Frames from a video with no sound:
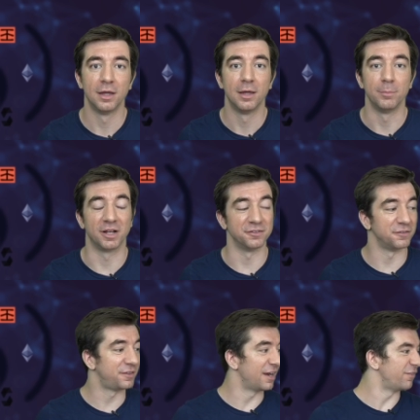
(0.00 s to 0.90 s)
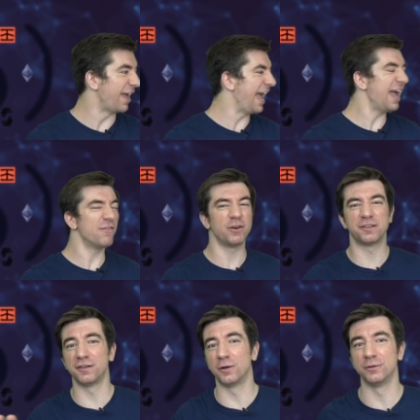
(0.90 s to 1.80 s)
because instead of every
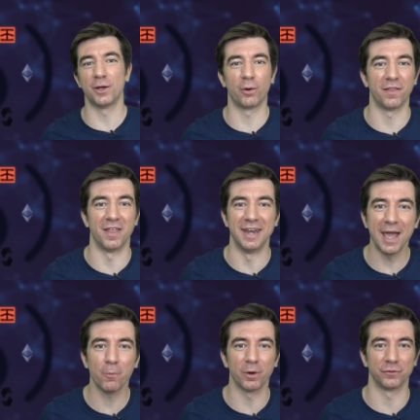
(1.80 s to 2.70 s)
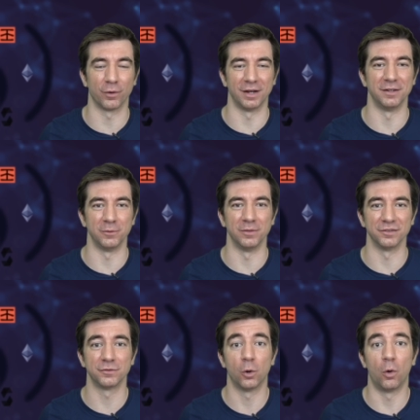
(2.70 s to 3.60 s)
single node on the network trying to do
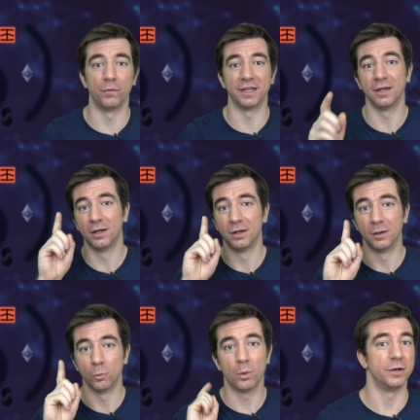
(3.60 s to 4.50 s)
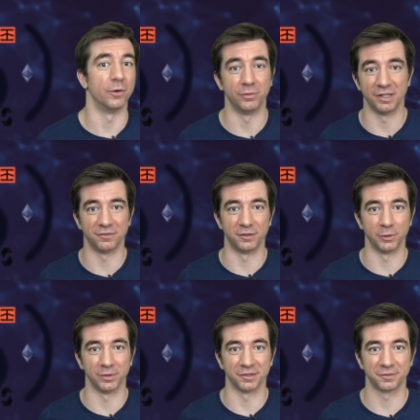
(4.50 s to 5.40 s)
this, only one node needs to do
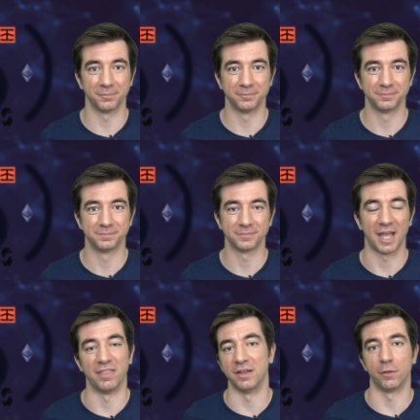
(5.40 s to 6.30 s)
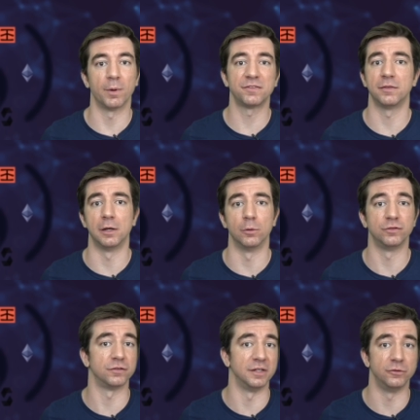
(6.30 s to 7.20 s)
this. And then the rest of the nodes
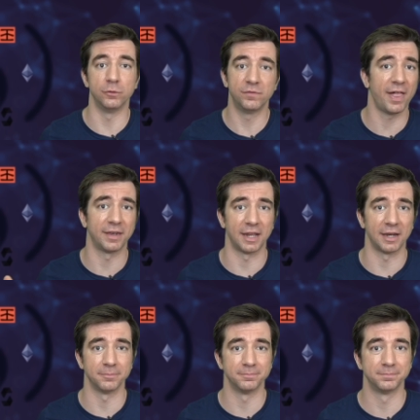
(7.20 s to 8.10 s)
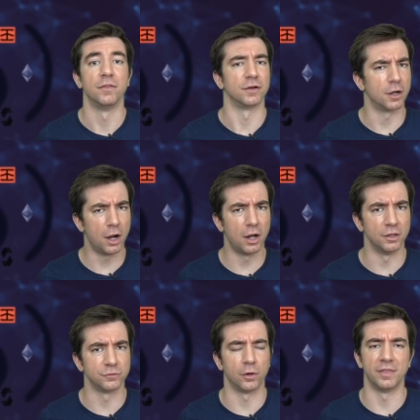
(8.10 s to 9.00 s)
just need to validate it. The
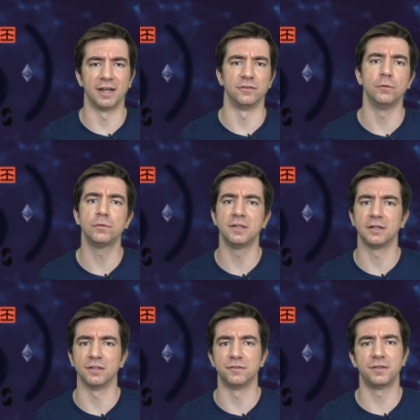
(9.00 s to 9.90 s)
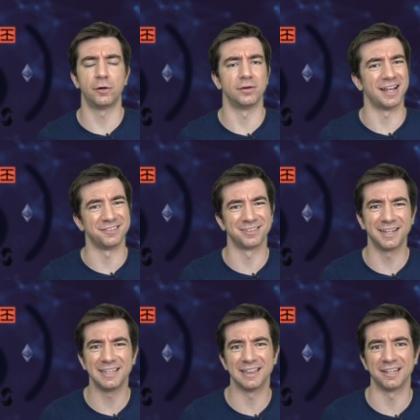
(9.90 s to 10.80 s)
cons are that it's usually considered a
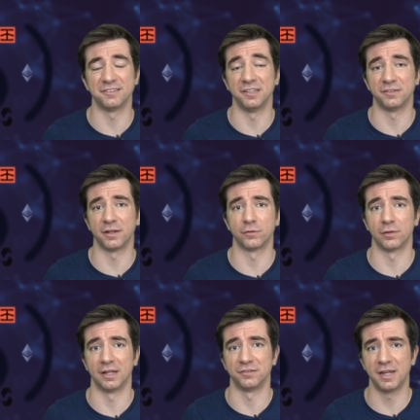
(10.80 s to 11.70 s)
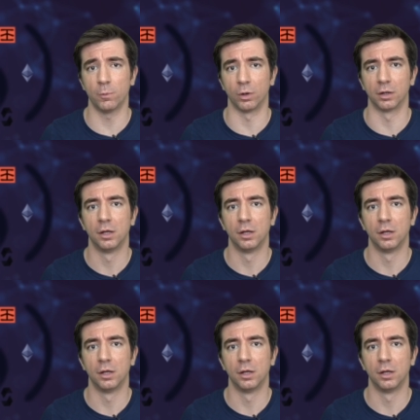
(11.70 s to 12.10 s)
slightly less decentralized network